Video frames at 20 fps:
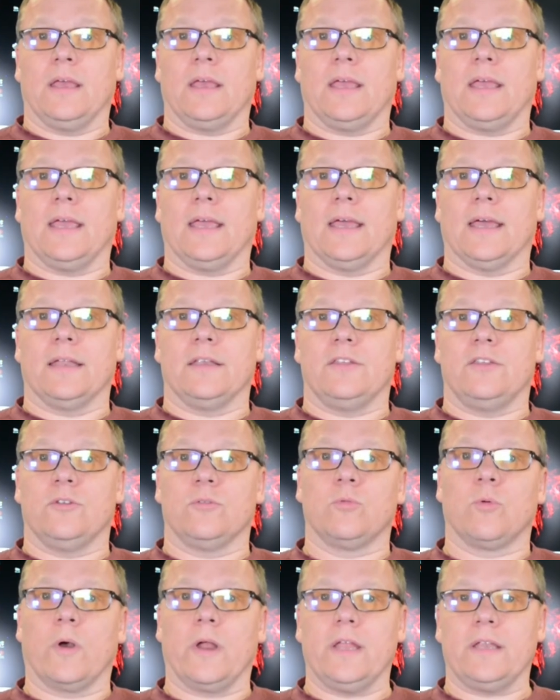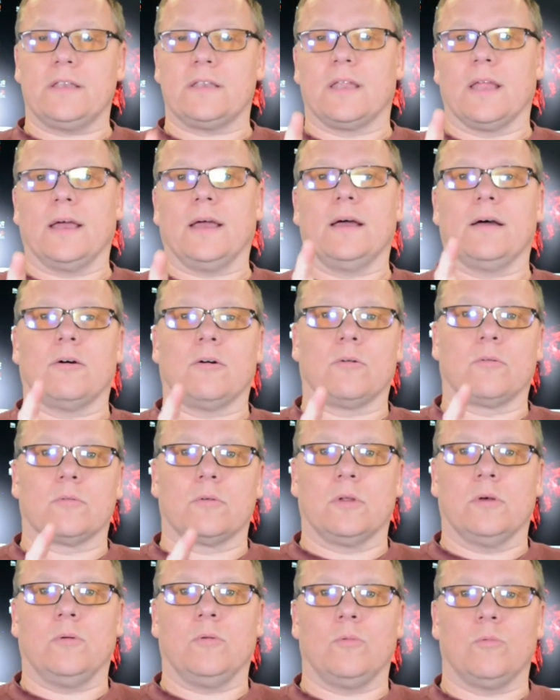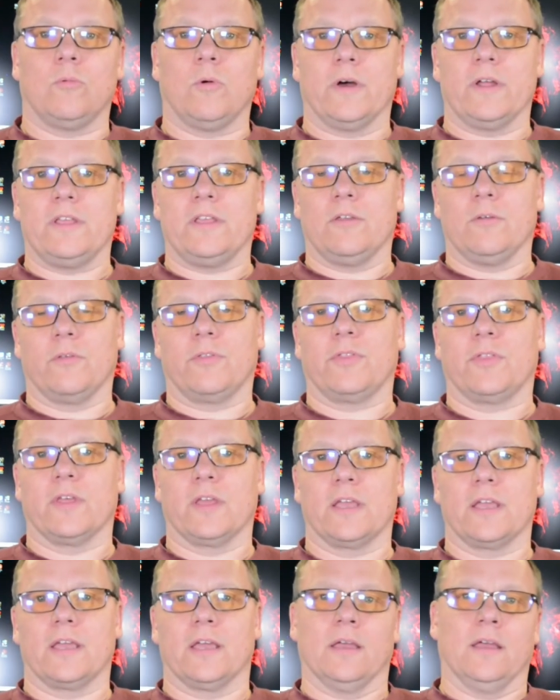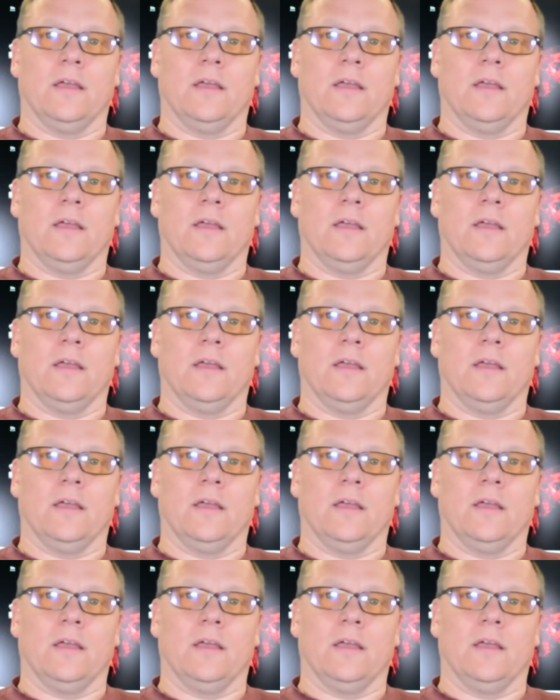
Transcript: and you write down what you think